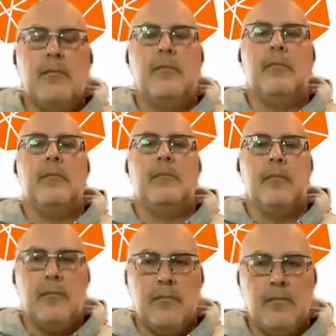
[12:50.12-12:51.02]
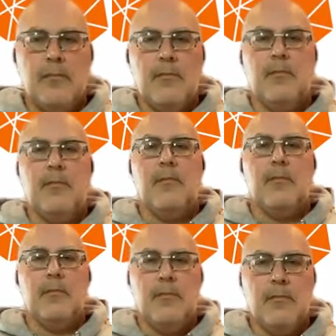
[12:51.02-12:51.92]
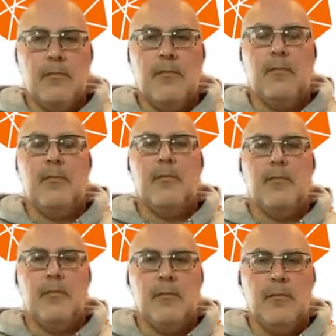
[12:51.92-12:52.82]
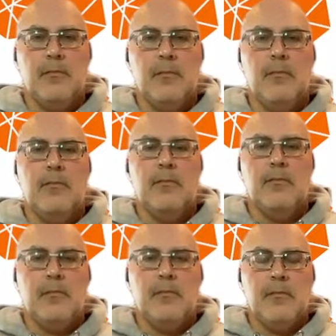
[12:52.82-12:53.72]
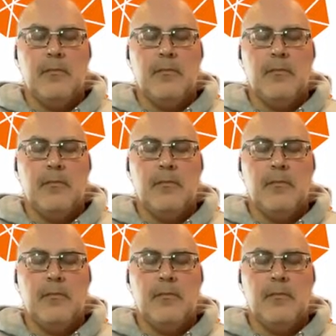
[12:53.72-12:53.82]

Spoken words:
The person shown says nothing.